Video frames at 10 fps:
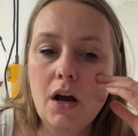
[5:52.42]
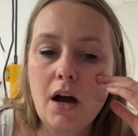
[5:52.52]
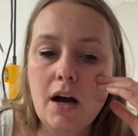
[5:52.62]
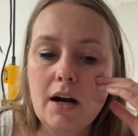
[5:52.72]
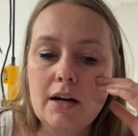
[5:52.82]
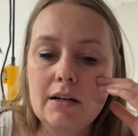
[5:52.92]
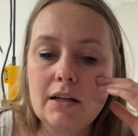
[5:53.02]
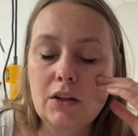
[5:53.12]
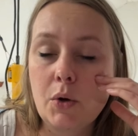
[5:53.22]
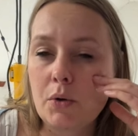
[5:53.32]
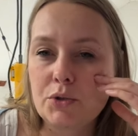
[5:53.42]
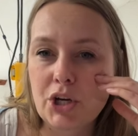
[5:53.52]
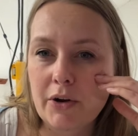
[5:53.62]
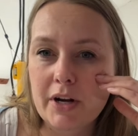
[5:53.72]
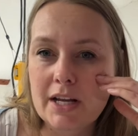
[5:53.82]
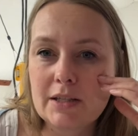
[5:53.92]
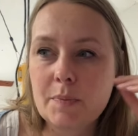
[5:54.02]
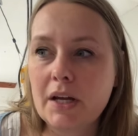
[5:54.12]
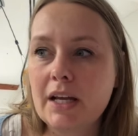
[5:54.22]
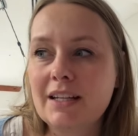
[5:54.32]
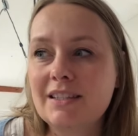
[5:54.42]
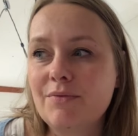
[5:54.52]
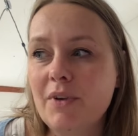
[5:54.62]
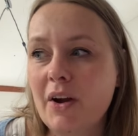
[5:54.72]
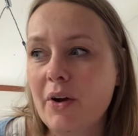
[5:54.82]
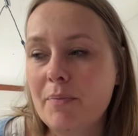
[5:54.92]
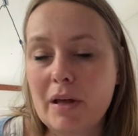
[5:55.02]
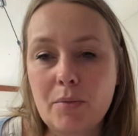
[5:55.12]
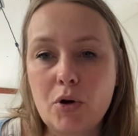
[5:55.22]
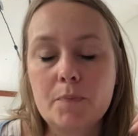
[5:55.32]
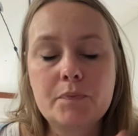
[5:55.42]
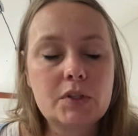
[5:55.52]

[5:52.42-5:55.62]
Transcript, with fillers: uh, local charities, but it's very minimal.